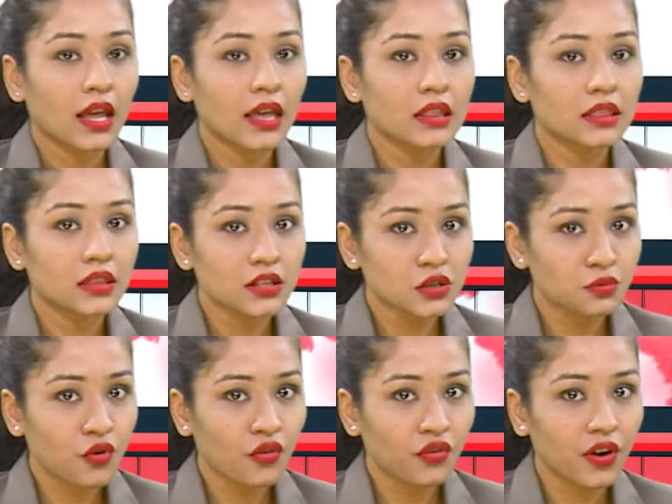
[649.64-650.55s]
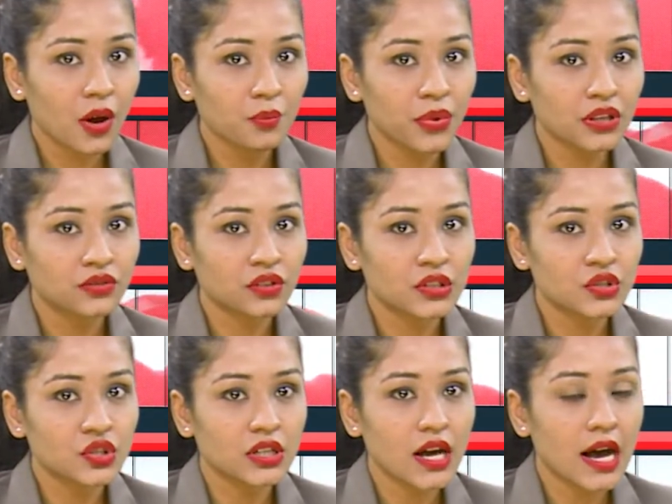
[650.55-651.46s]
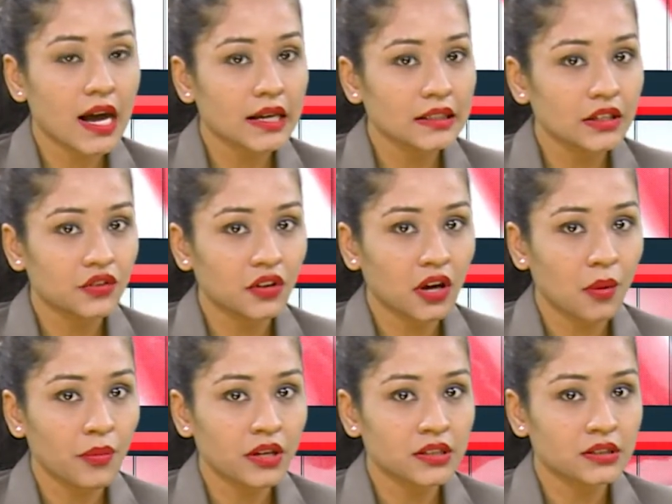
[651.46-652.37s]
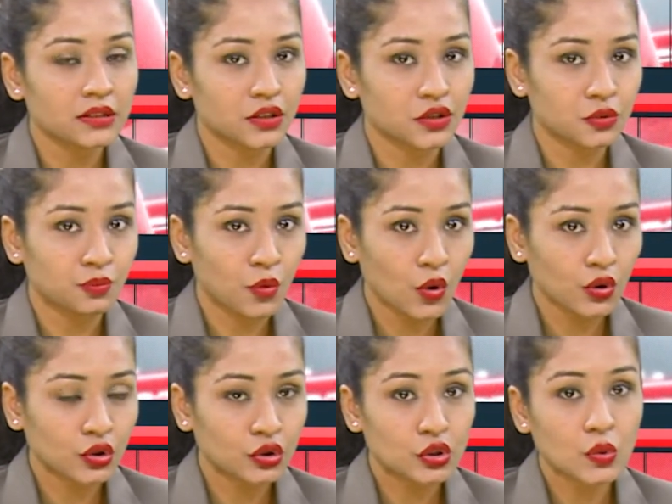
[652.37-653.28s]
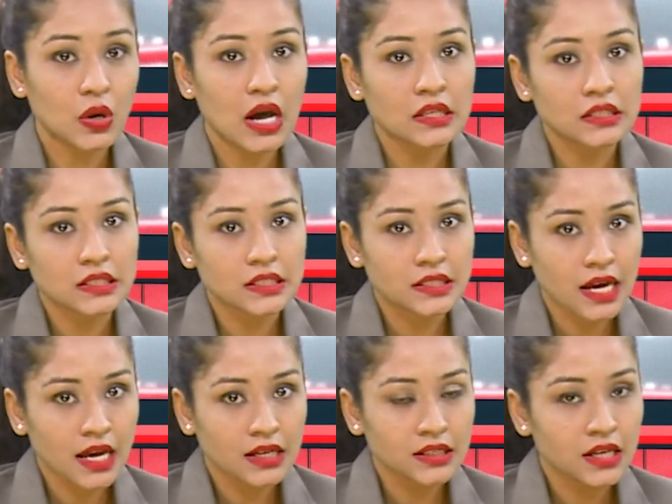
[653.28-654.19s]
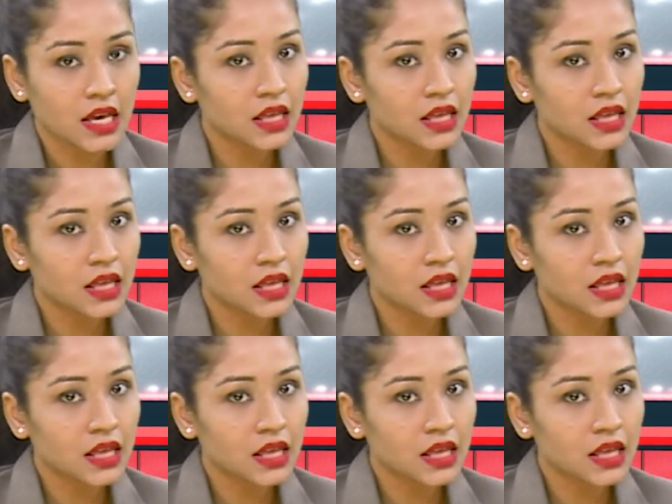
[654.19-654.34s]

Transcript: In this program, Patriji highly recommended this book to understand